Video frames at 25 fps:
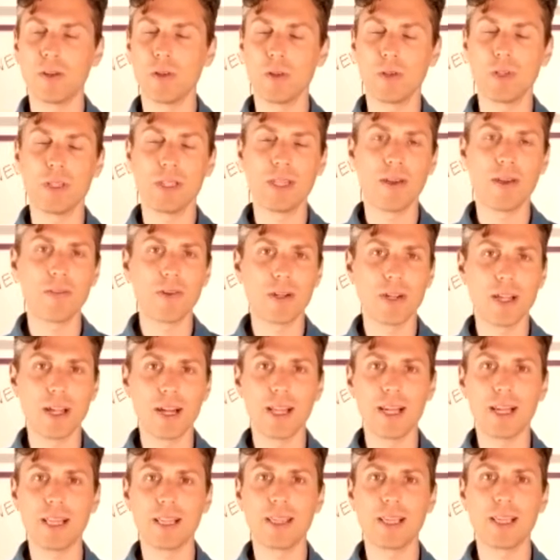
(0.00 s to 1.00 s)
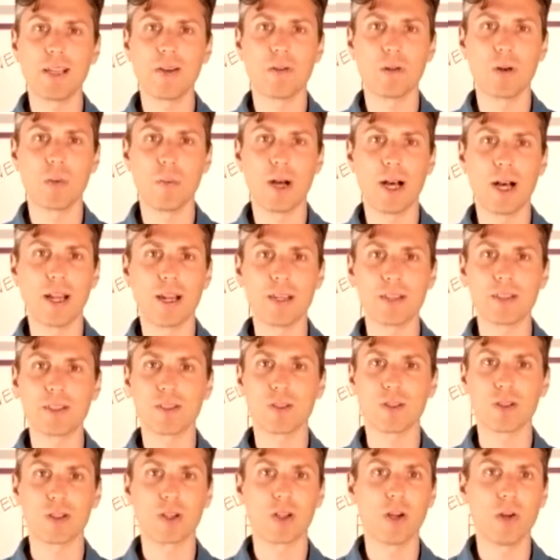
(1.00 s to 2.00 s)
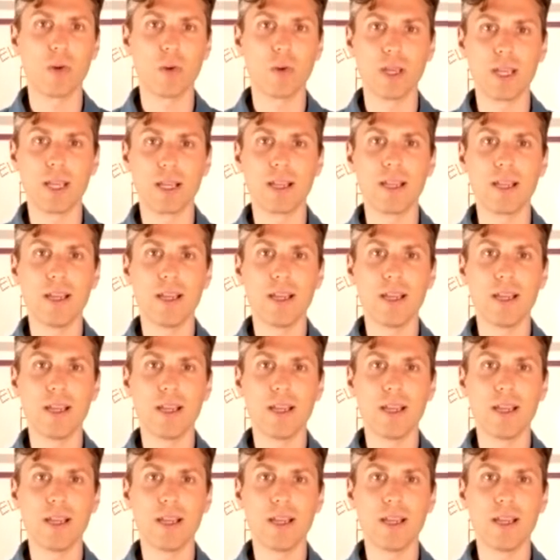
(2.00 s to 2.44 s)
never done anything in robotics or coding